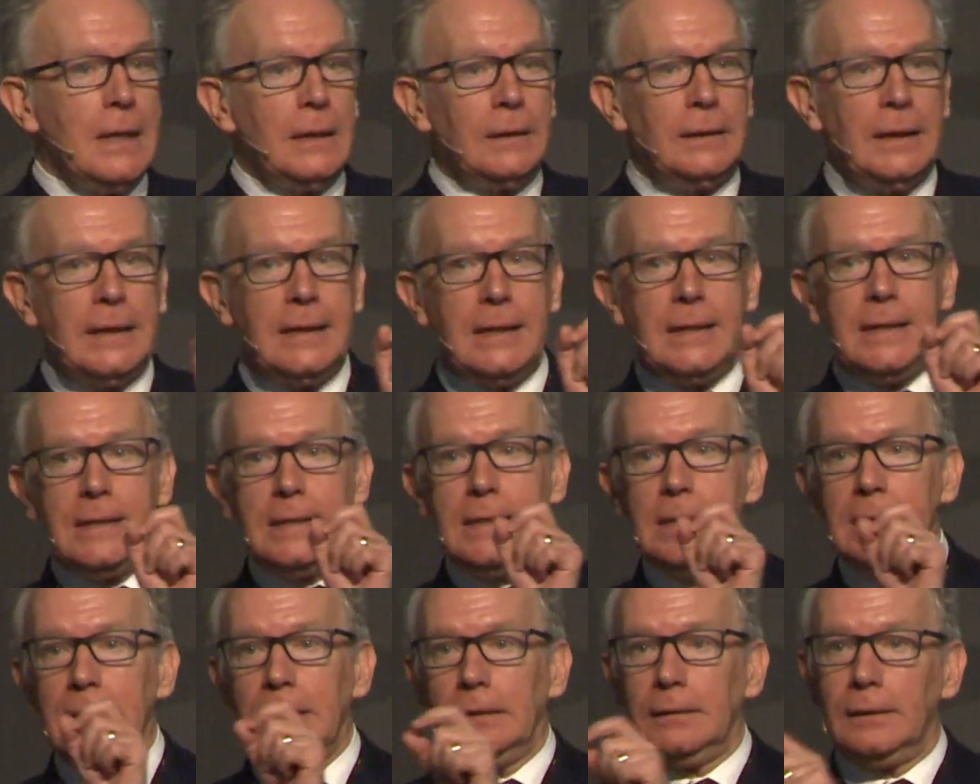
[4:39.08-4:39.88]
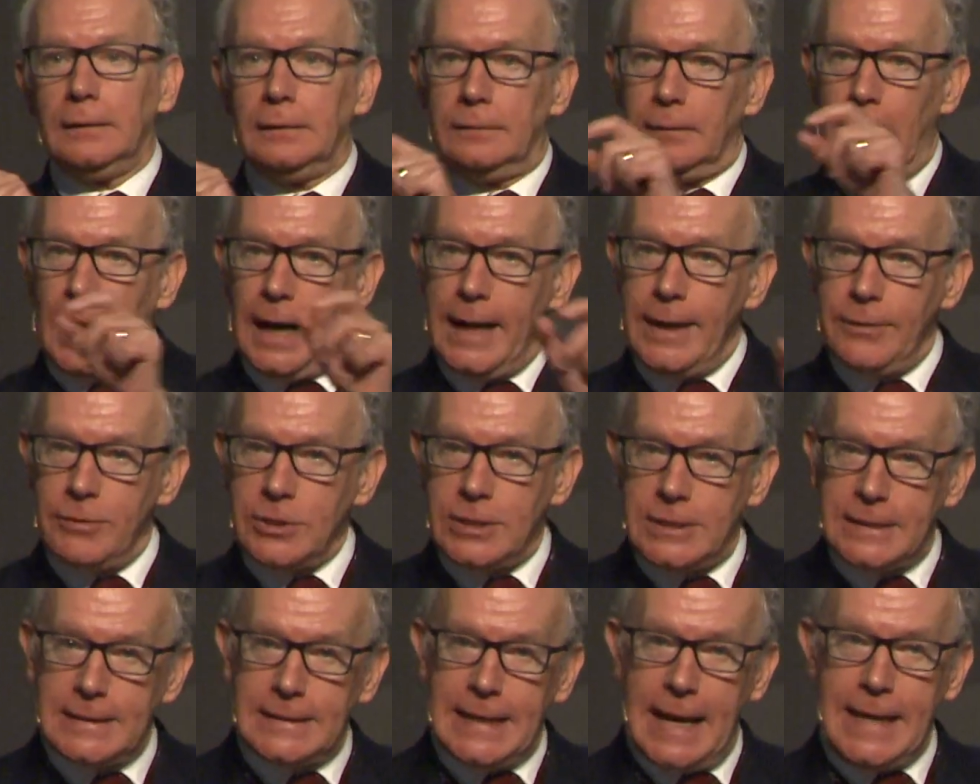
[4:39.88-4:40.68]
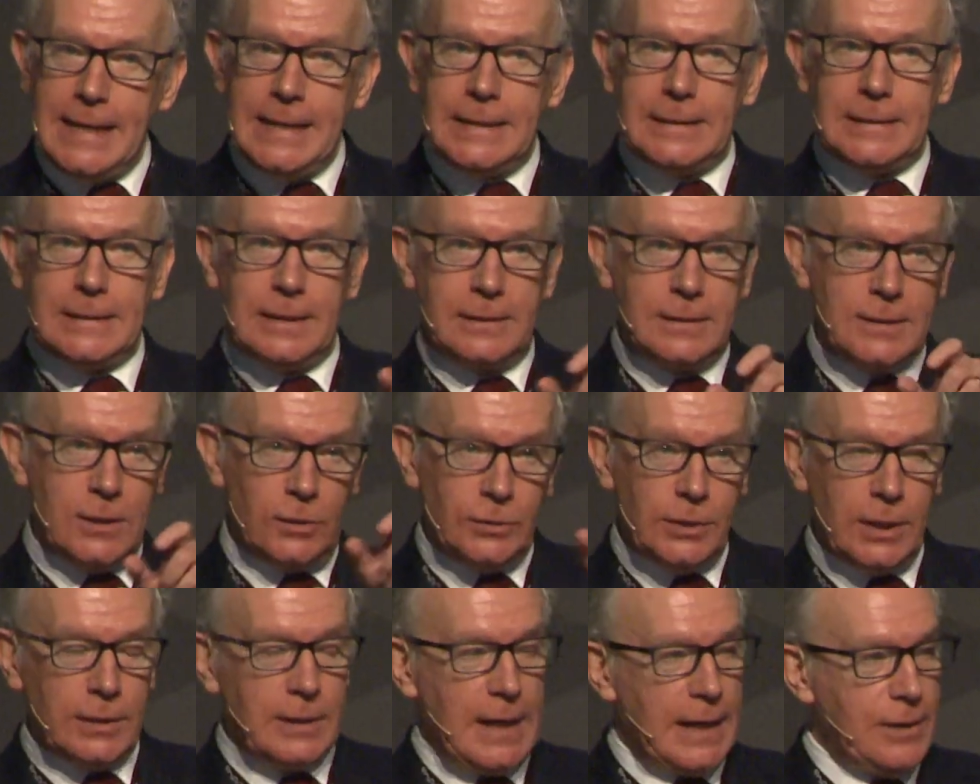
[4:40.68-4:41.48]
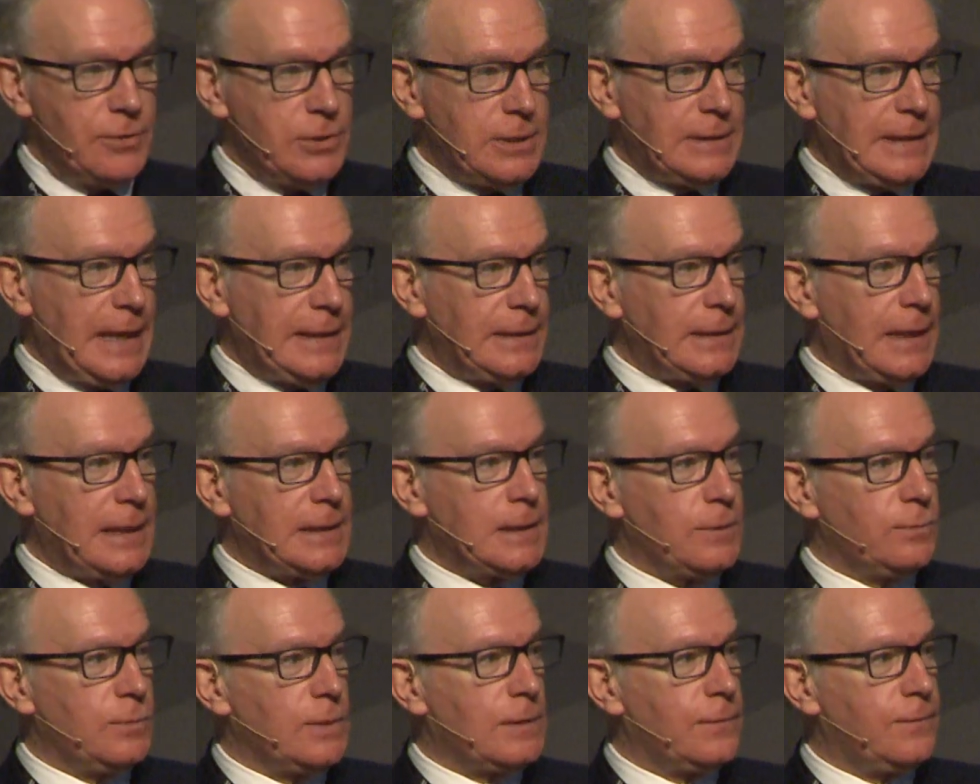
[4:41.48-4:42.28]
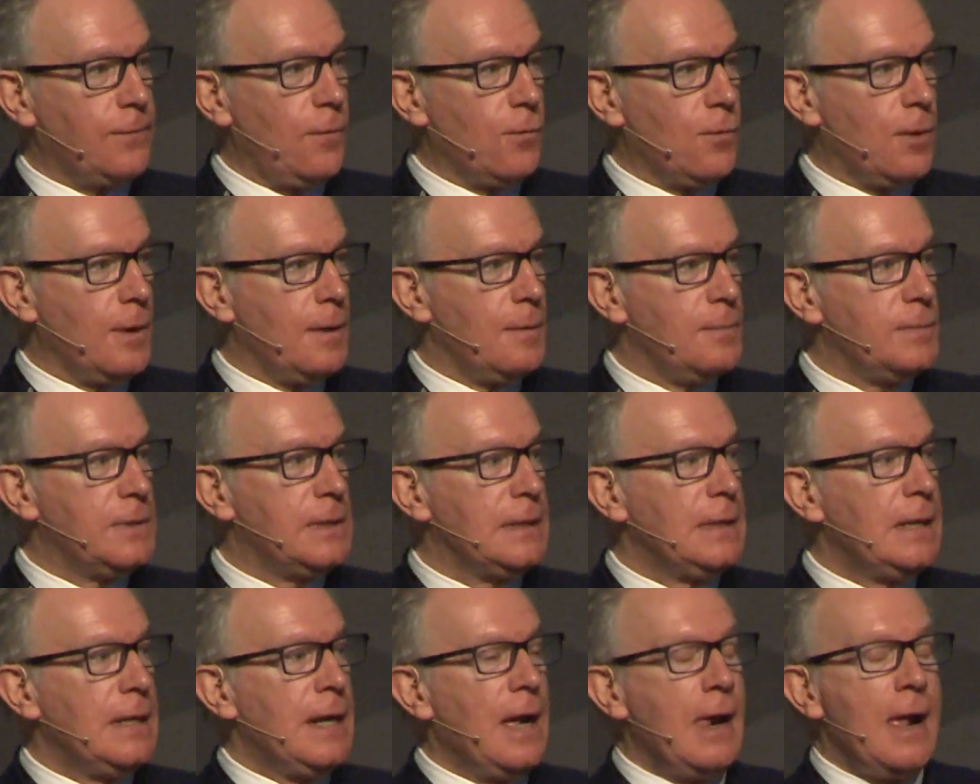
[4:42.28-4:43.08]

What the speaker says: The Irish state, the Southern Irish state as it was formed,